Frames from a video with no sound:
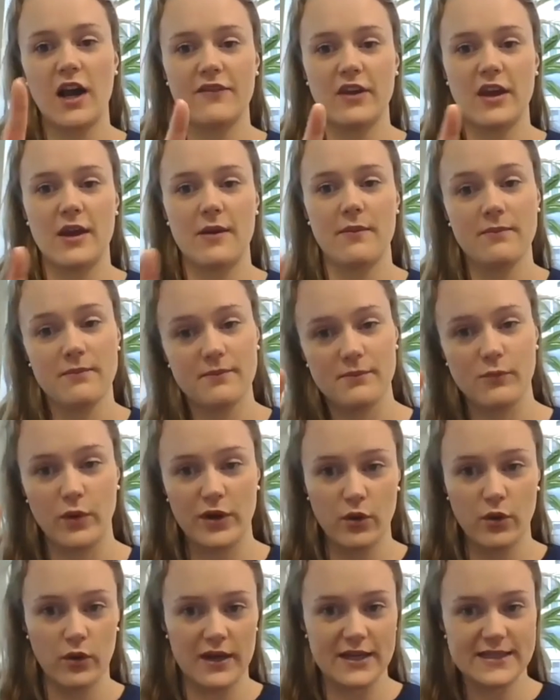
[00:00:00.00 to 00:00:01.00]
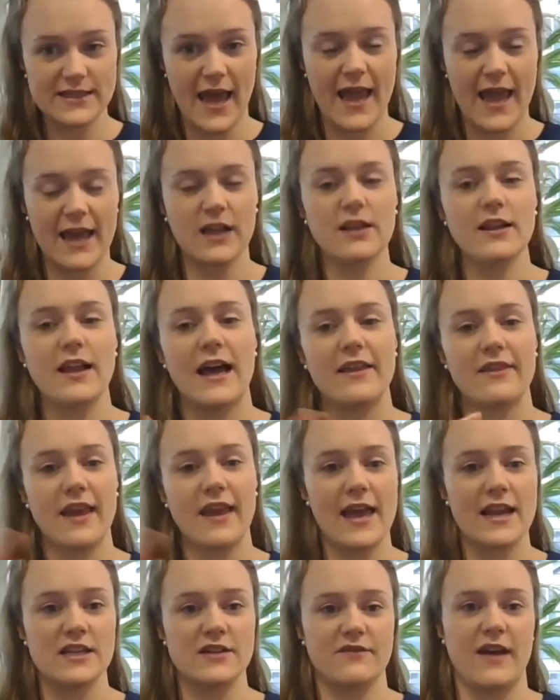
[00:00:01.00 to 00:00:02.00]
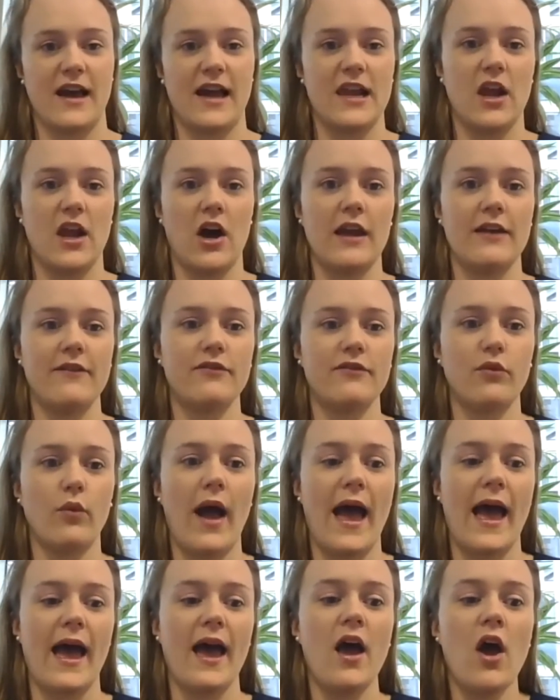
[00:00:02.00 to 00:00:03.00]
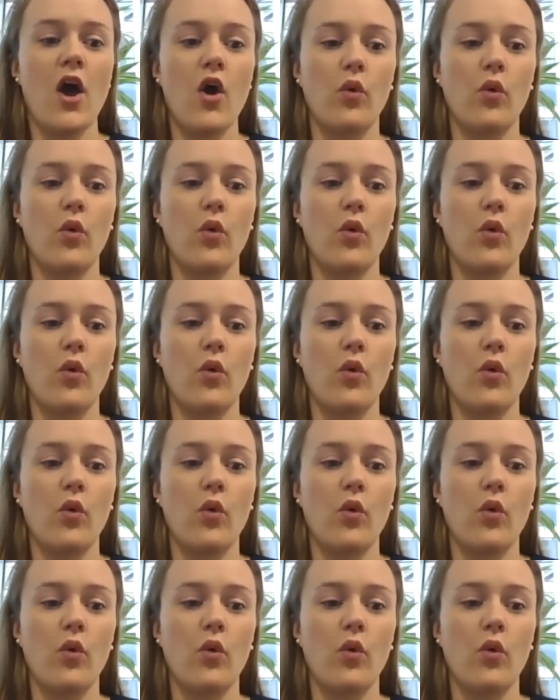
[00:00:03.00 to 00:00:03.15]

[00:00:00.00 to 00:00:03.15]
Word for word: year we call it tail at the end of that life where